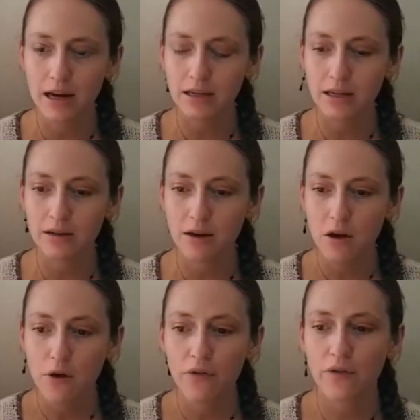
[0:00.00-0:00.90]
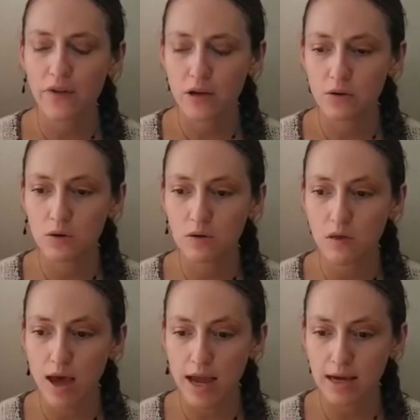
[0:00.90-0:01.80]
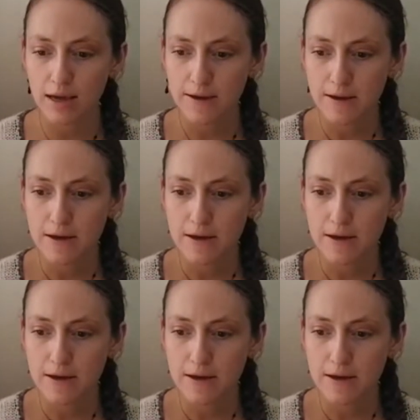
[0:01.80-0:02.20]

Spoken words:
I didn't feel like